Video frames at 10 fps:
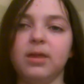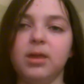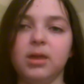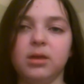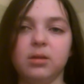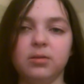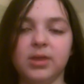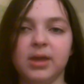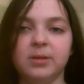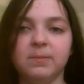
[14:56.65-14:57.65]
and
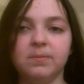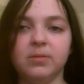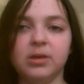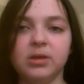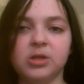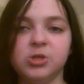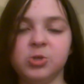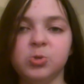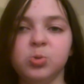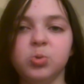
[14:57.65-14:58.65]

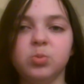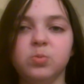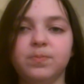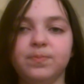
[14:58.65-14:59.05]
to